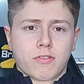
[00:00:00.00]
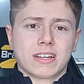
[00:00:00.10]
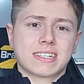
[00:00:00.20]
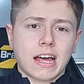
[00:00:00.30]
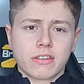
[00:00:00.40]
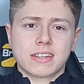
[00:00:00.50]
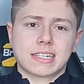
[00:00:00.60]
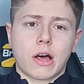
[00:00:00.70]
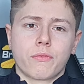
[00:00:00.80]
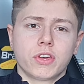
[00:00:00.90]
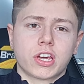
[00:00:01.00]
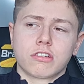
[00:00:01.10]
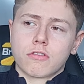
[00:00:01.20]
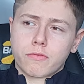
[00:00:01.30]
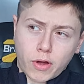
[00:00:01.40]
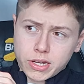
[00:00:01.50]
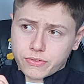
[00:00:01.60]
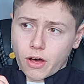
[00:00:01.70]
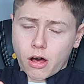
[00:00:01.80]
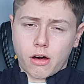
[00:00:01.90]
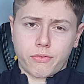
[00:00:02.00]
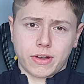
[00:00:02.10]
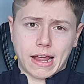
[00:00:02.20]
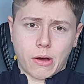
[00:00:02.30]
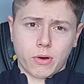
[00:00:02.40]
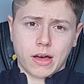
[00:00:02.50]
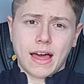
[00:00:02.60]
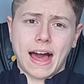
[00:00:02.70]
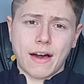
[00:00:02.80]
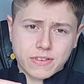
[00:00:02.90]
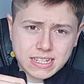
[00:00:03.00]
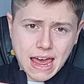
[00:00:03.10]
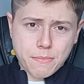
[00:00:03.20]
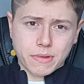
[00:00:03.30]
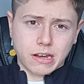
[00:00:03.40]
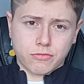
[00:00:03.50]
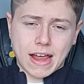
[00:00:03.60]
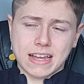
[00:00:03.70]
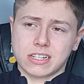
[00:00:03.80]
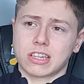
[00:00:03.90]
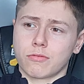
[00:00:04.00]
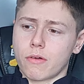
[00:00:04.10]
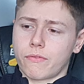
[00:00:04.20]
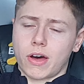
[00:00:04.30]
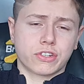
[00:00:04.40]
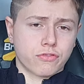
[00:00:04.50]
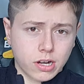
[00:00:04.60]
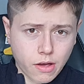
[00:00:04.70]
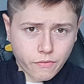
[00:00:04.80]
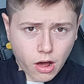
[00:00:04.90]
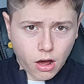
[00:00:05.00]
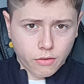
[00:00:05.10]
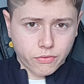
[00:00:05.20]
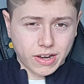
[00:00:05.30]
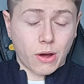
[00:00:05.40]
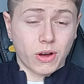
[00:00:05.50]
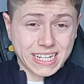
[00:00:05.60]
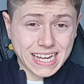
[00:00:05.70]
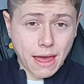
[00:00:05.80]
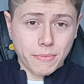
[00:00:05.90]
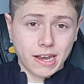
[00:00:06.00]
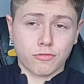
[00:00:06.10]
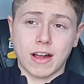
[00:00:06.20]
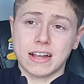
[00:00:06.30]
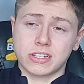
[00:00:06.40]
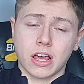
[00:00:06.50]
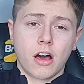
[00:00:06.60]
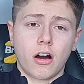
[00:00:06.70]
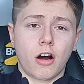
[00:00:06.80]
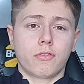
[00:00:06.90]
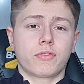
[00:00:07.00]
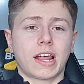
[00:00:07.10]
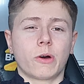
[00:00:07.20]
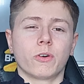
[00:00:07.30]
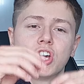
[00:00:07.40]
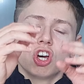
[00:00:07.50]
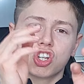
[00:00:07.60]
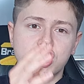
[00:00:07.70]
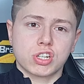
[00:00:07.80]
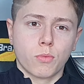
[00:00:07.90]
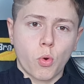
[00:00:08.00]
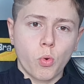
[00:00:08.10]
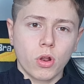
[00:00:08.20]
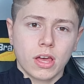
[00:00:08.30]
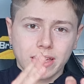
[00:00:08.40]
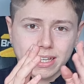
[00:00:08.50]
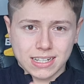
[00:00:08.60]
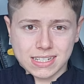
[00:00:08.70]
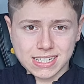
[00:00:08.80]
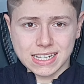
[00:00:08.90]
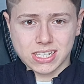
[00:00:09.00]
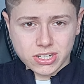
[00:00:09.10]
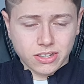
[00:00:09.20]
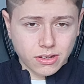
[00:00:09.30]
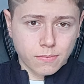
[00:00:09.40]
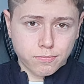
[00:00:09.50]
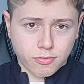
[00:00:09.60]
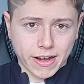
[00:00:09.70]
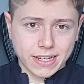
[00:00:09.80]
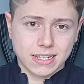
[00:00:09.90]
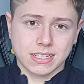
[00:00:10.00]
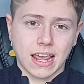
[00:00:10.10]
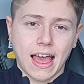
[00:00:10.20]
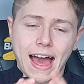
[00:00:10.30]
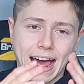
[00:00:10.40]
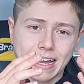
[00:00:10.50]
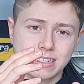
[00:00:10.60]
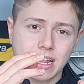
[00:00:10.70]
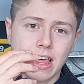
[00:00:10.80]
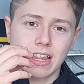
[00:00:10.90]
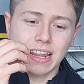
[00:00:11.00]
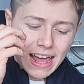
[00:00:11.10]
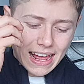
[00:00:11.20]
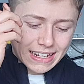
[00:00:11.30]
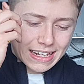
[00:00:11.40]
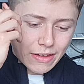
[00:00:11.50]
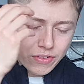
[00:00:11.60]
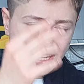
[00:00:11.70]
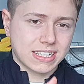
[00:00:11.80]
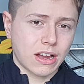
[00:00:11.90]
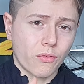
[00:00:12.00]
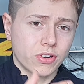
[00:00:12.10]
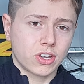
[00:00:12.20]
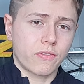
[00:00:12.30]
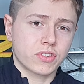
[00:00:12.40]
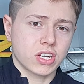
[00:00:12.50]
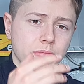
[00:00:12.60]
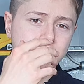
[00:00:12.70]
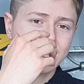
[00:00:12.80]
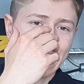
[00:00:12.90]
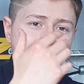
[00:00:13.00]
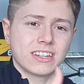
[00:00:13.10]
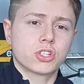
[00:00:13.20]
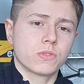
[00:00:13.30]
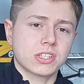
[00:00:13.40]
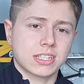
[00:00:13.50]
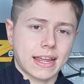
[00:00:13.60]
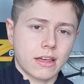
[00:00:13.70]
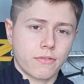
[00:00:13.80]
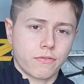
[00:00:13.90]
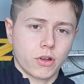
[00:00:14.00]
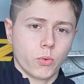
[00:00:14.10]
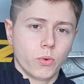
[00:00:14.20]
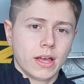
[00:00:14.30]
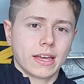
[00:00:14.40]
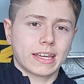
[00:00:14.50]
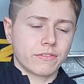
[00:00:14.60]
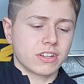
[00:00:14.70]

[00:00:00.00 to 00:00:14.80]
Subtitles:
Tell yourself you're going to revise for half an hour. Have a 10-minute rest, then revise for another half an hour. 10-minute rest, half an hour. Small, consistent breaks, and giving yourself enough time to get into a state of flow. Giving